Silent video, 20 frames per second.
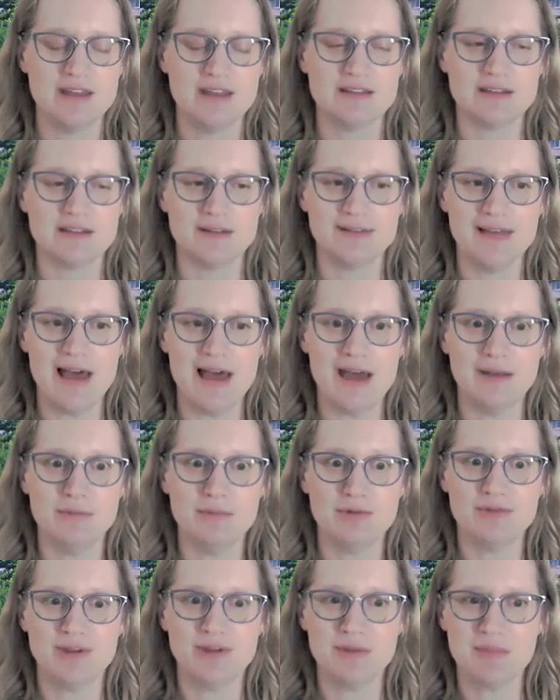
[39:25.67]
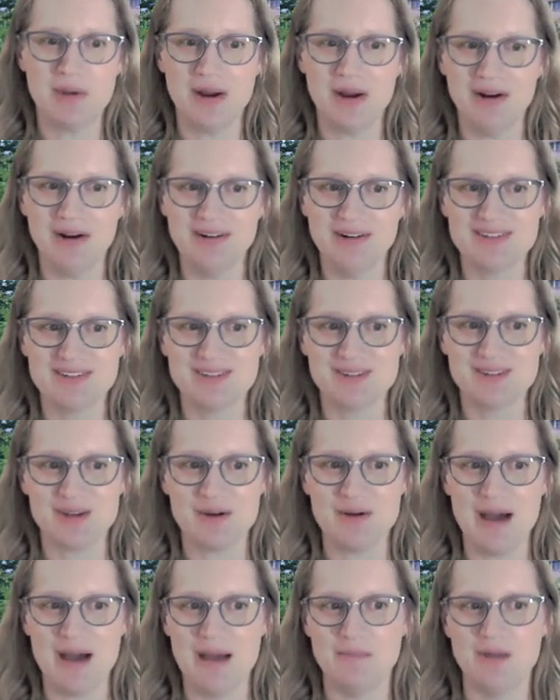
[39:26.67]
It's a lot of moving parts,
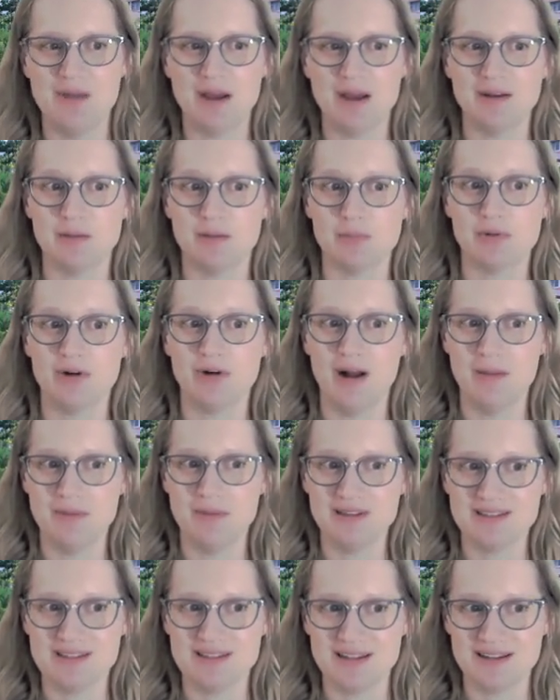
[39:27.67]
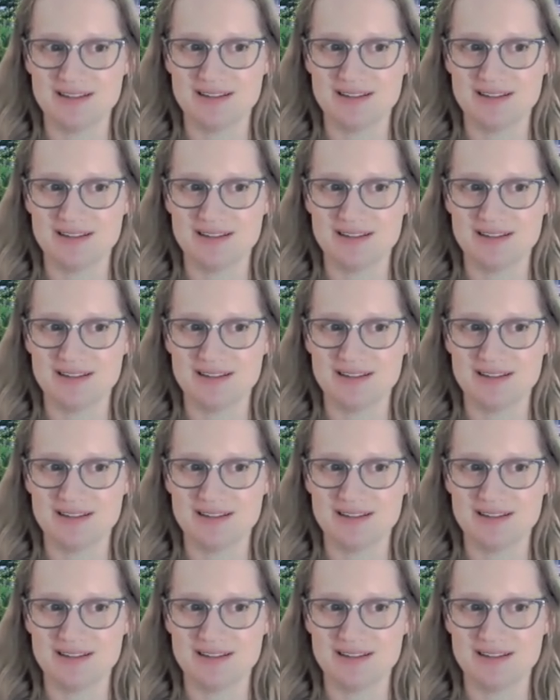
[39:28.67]
so I'm not going to promise that